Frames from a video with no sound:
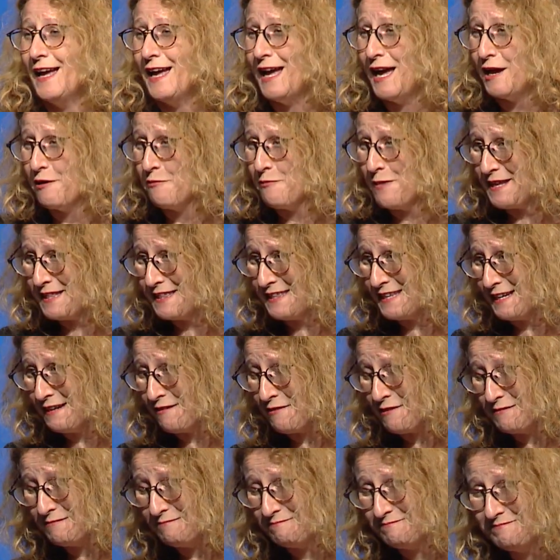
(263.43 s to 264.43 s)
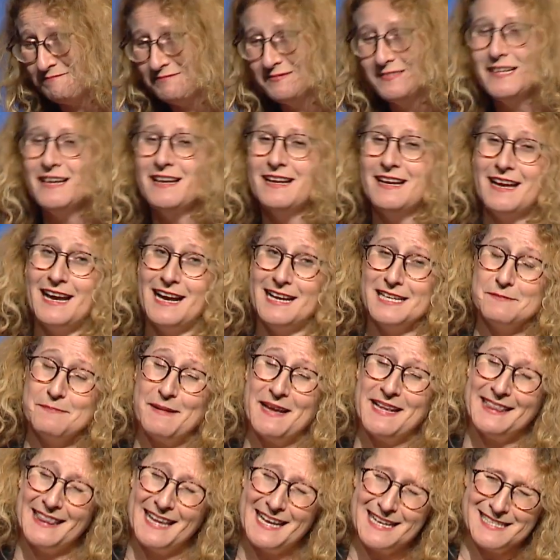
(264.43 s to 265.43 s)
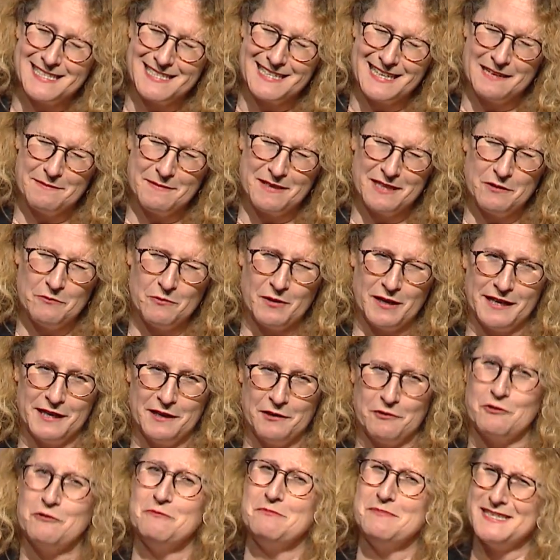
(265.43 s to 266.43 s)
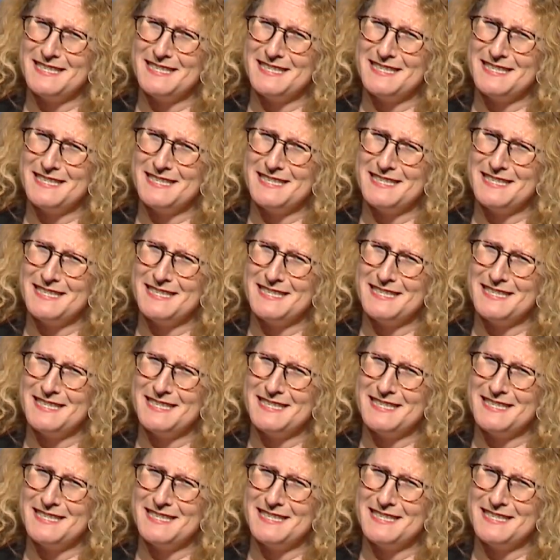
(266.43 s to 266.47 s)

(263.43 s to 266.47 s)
I went there. I spent less time in the waiting room,